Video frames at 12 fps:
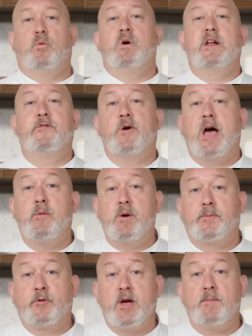Whenever I
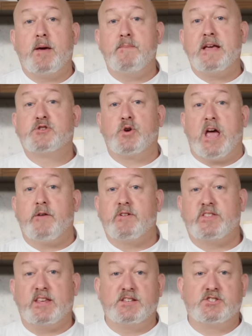whip cream, I make sure
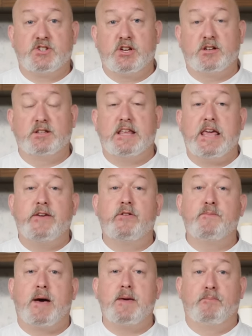everything is chilled,
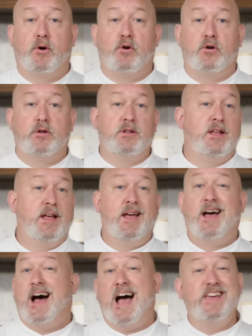even my bowl.
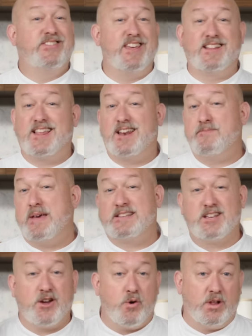I think that it
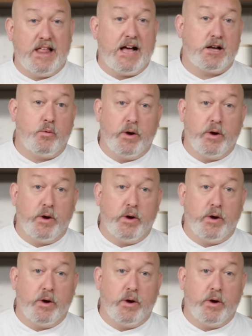makes it go a lot